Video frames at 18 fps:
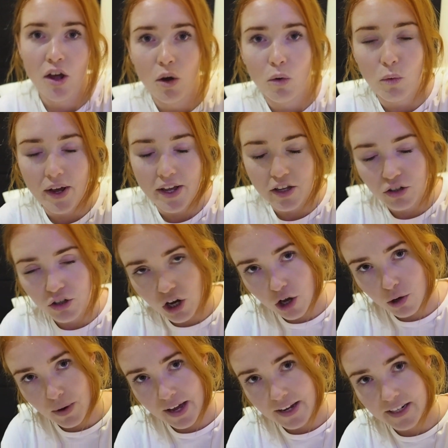where you can go
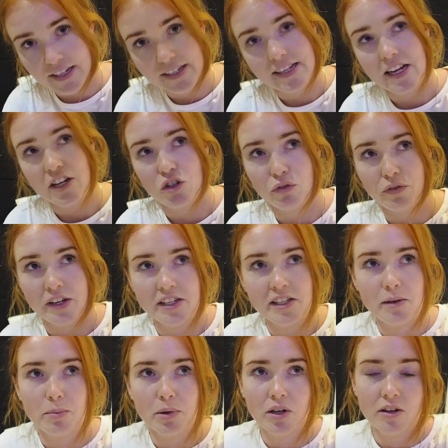and extend your
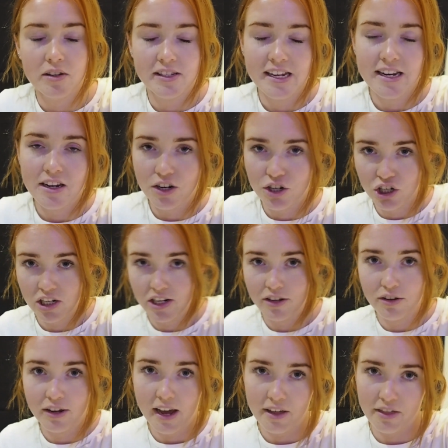visa, because initially
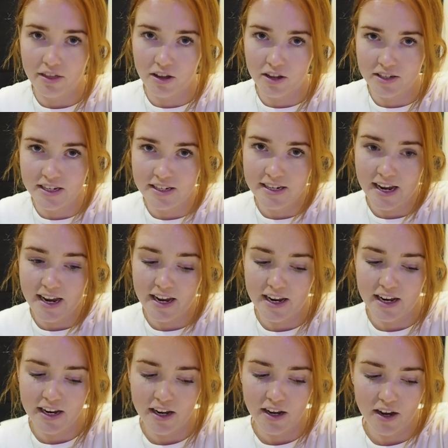you get a
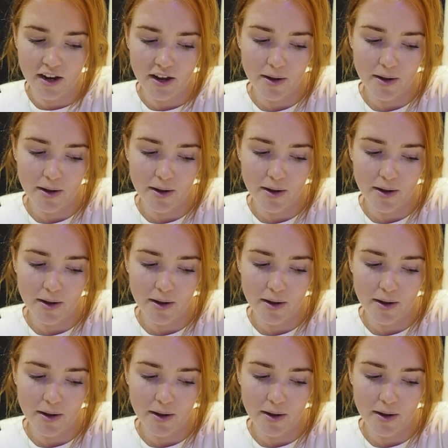30-day,